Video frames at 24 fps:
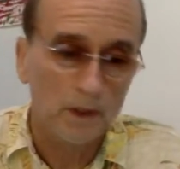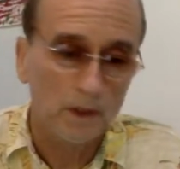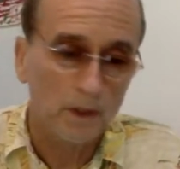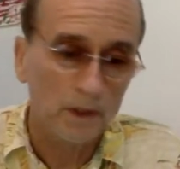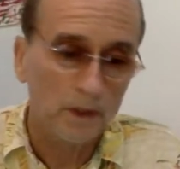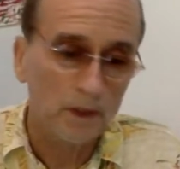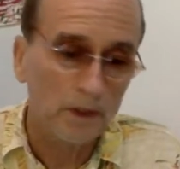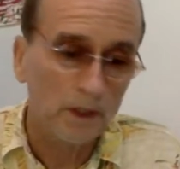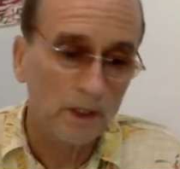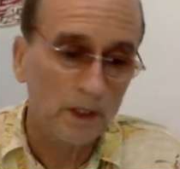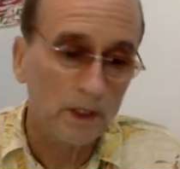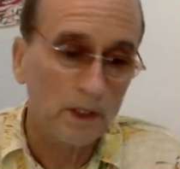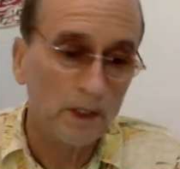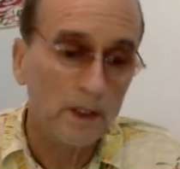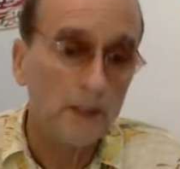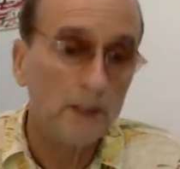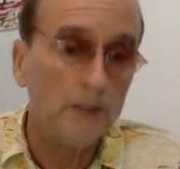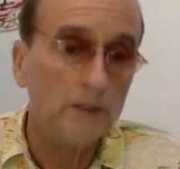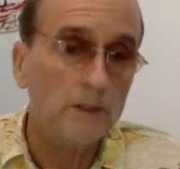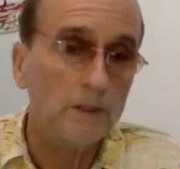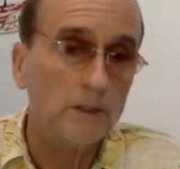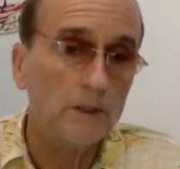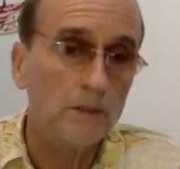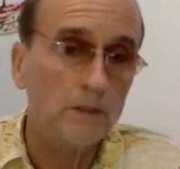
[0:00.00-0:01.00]
And they
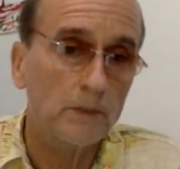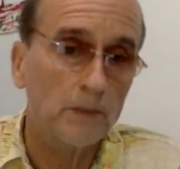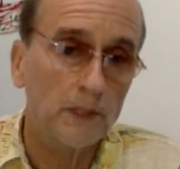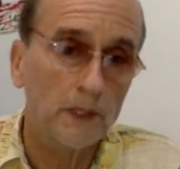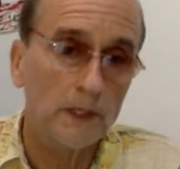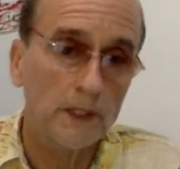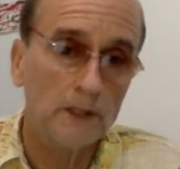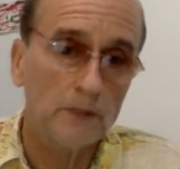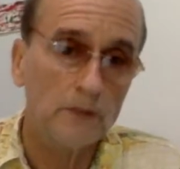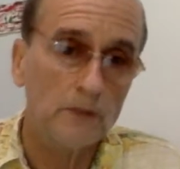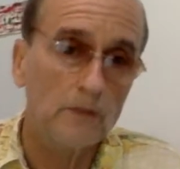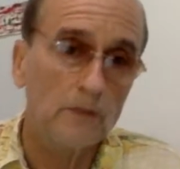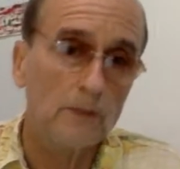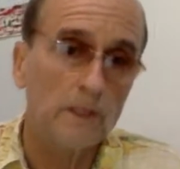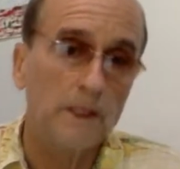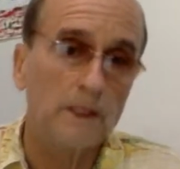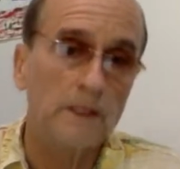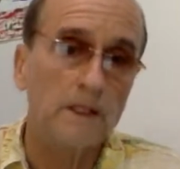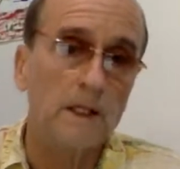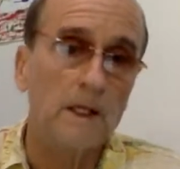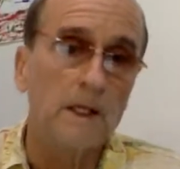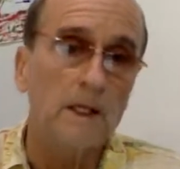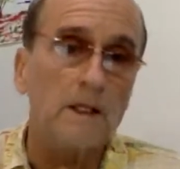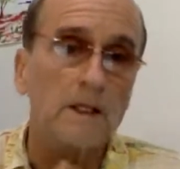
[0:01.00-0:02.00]
need somebody to
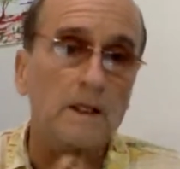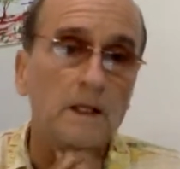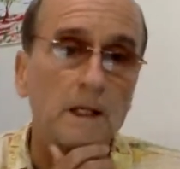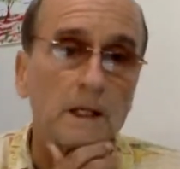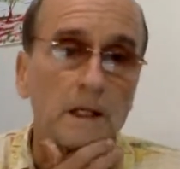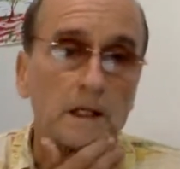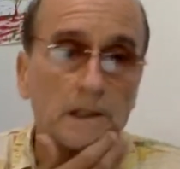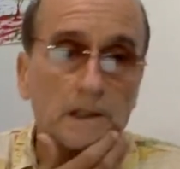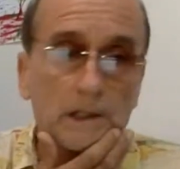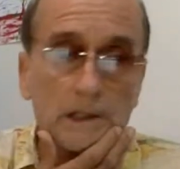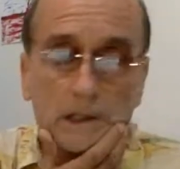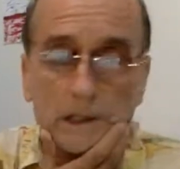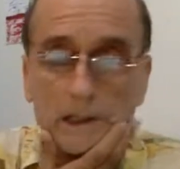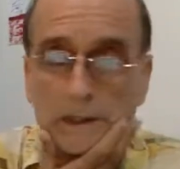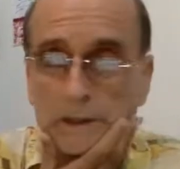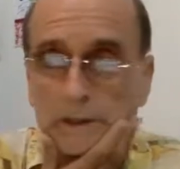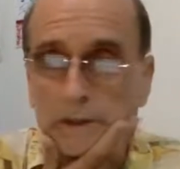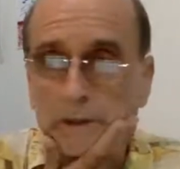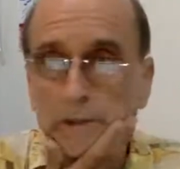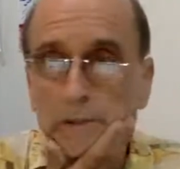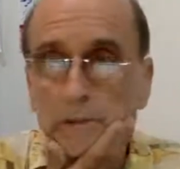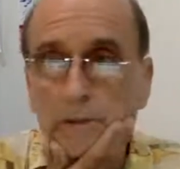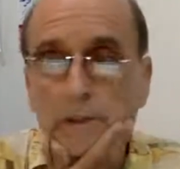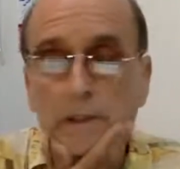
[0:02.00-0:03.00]
maintain that. They need
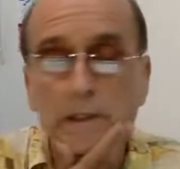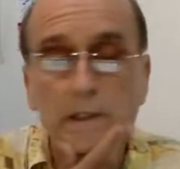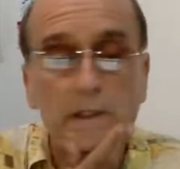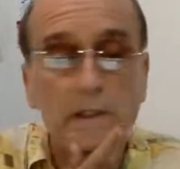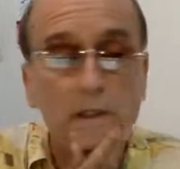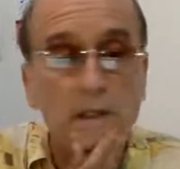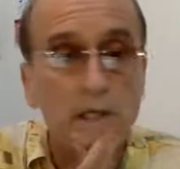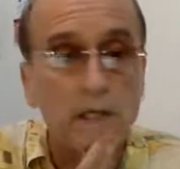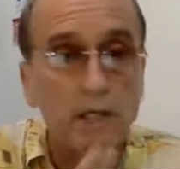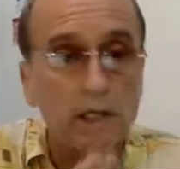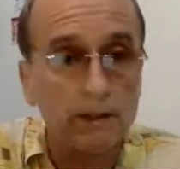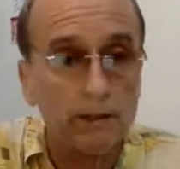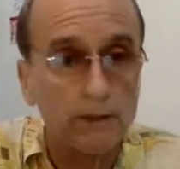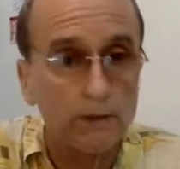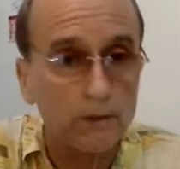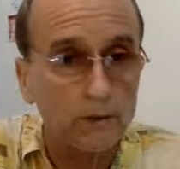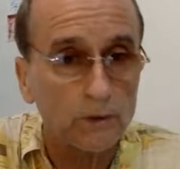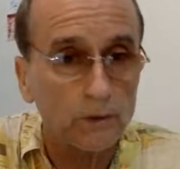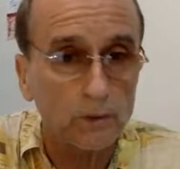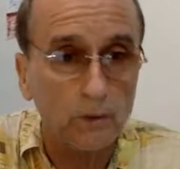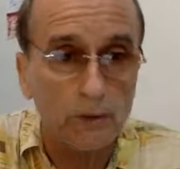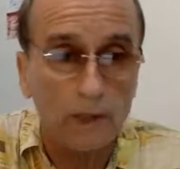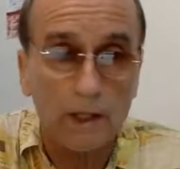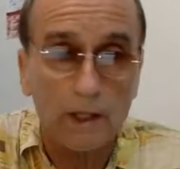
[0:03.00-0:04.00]
somebody to cut the
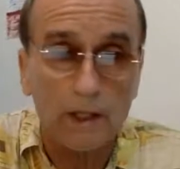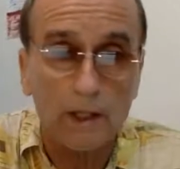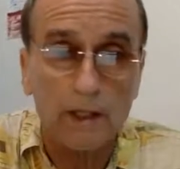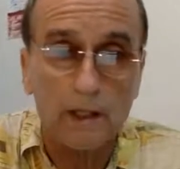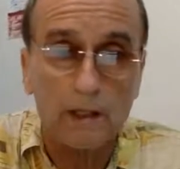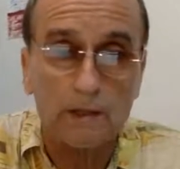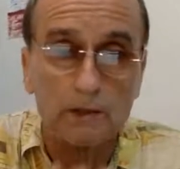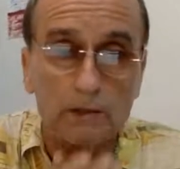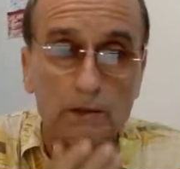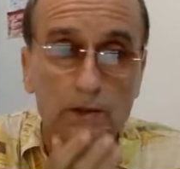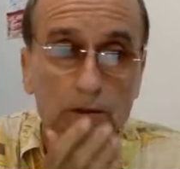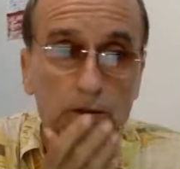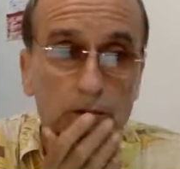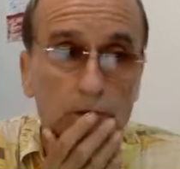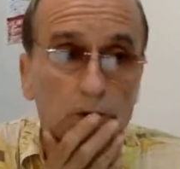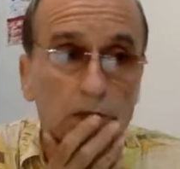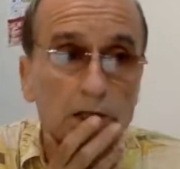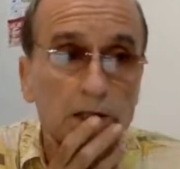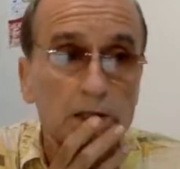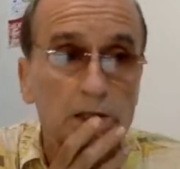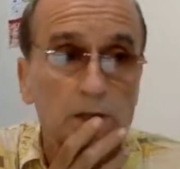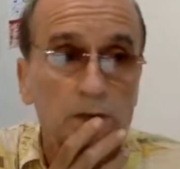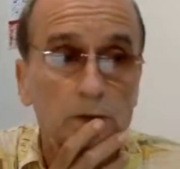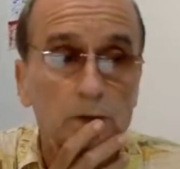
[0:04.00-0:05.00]
grass.
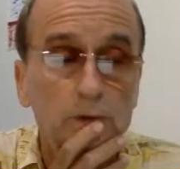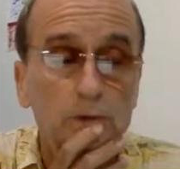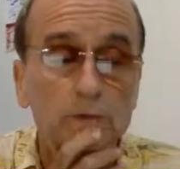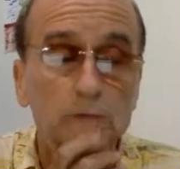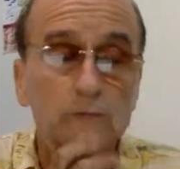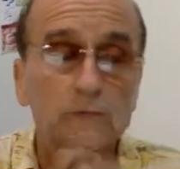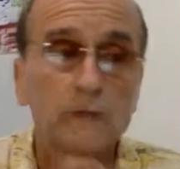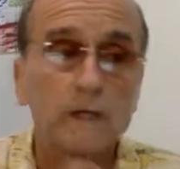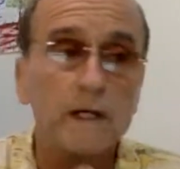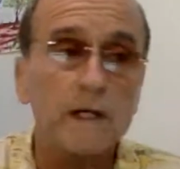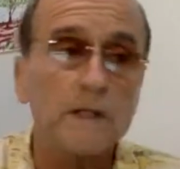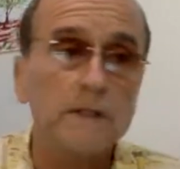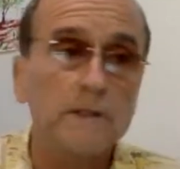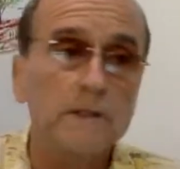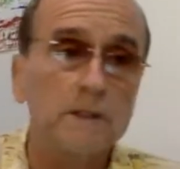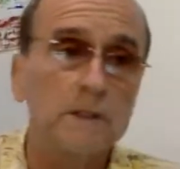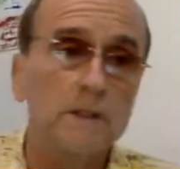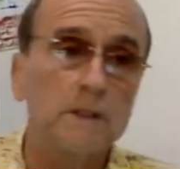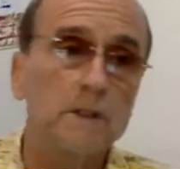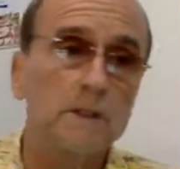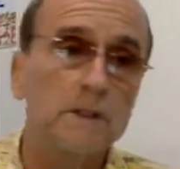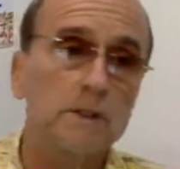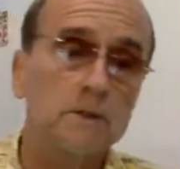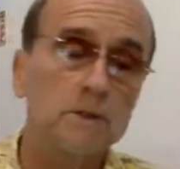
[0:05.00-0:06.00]
Grass grows fast
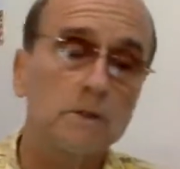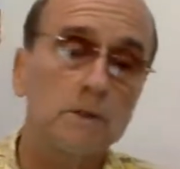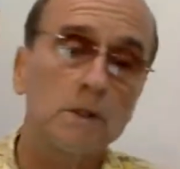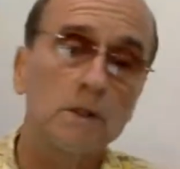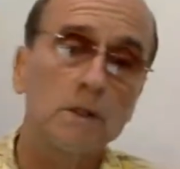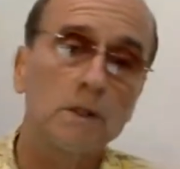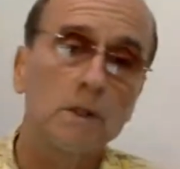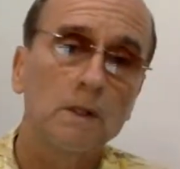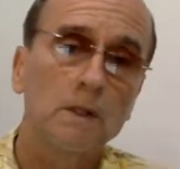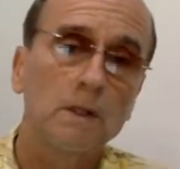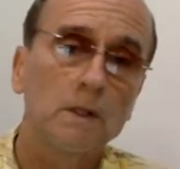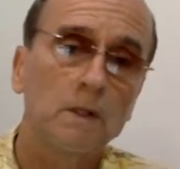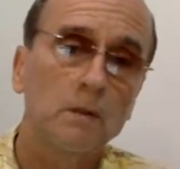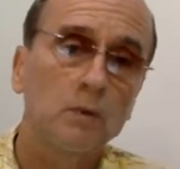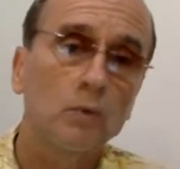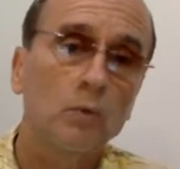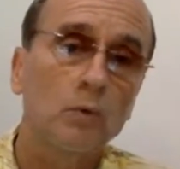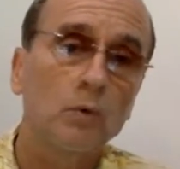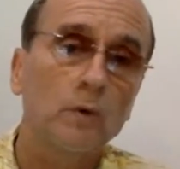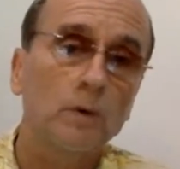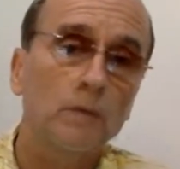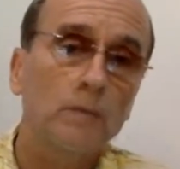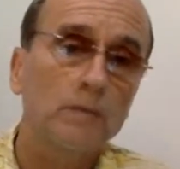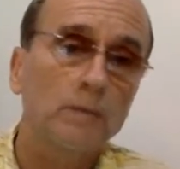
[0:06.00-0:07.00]
in these
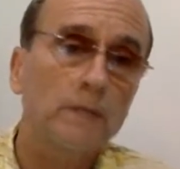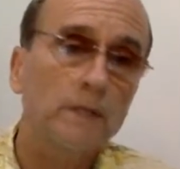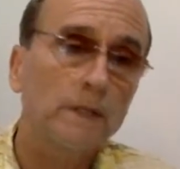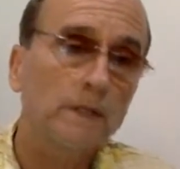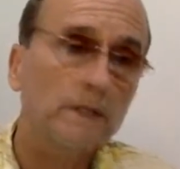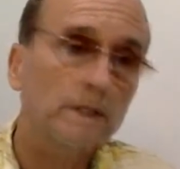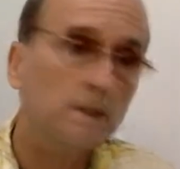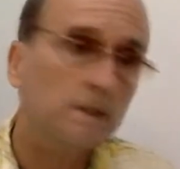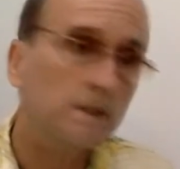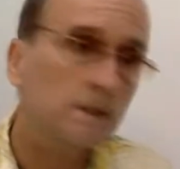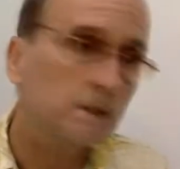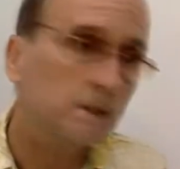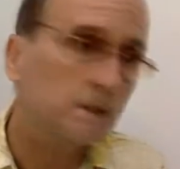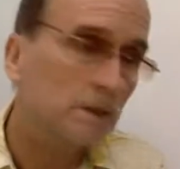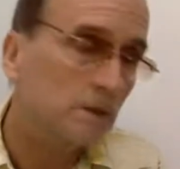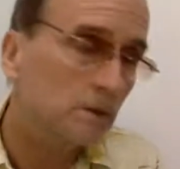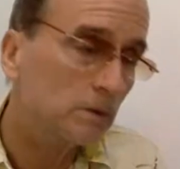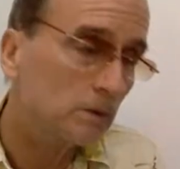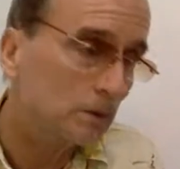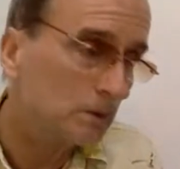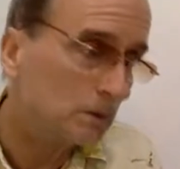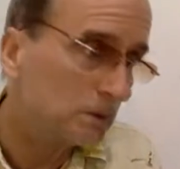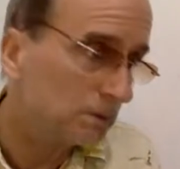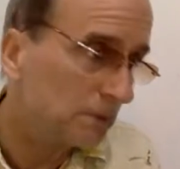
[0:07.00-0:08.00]
warm places,
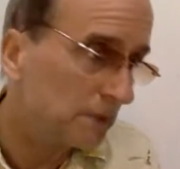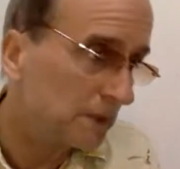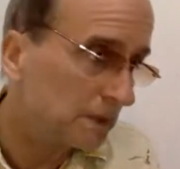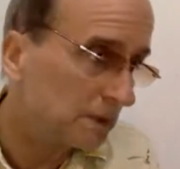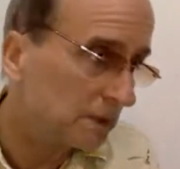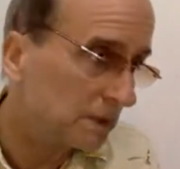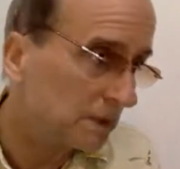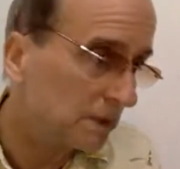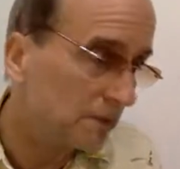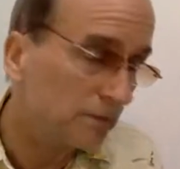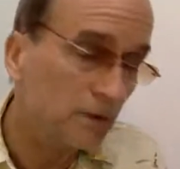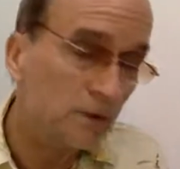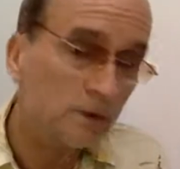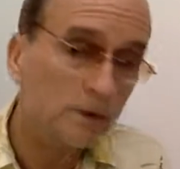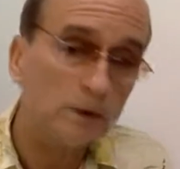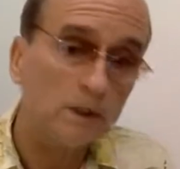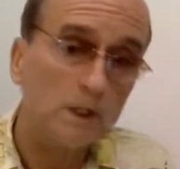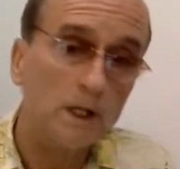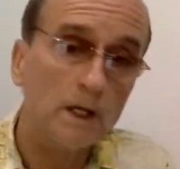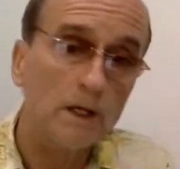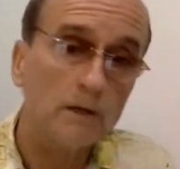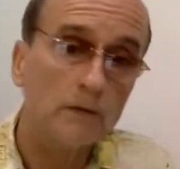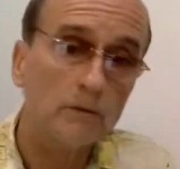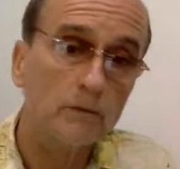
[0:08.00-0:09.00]
and especially if there's a
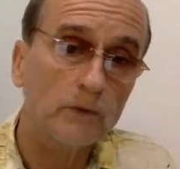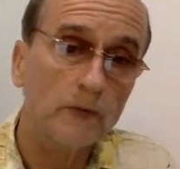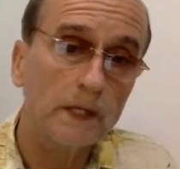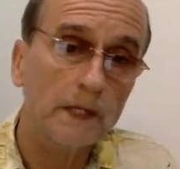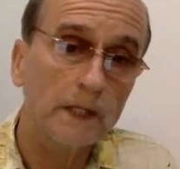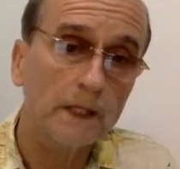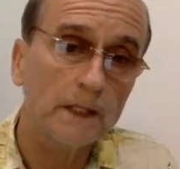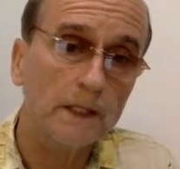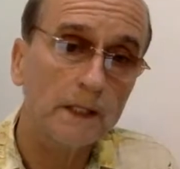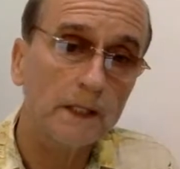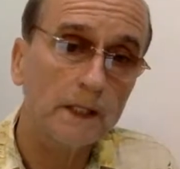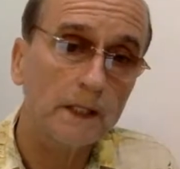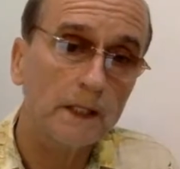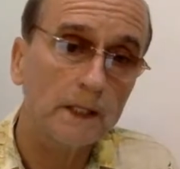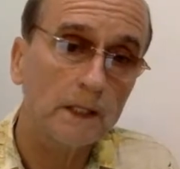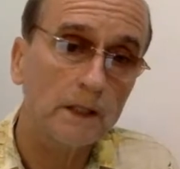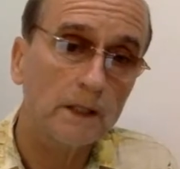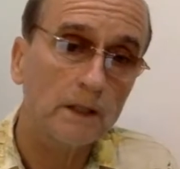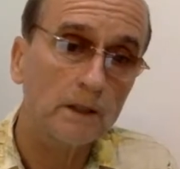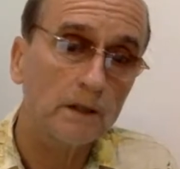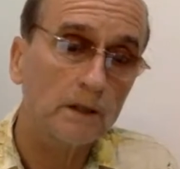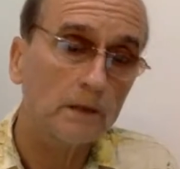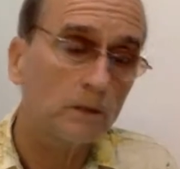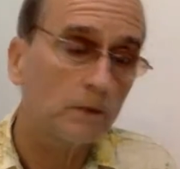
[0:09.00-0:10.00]
lot of rain like
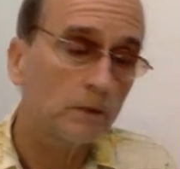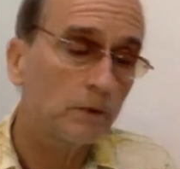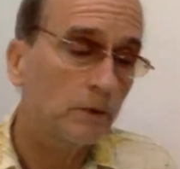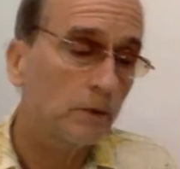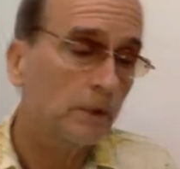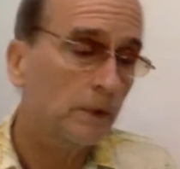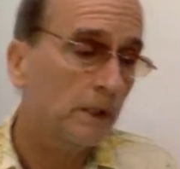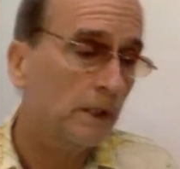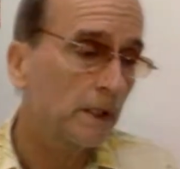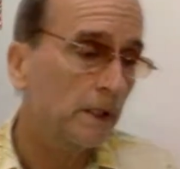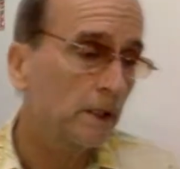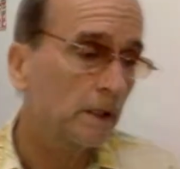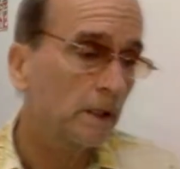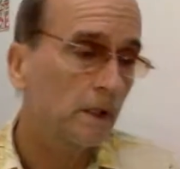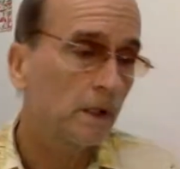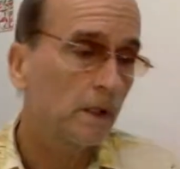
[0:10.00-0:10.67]
here in Phuket.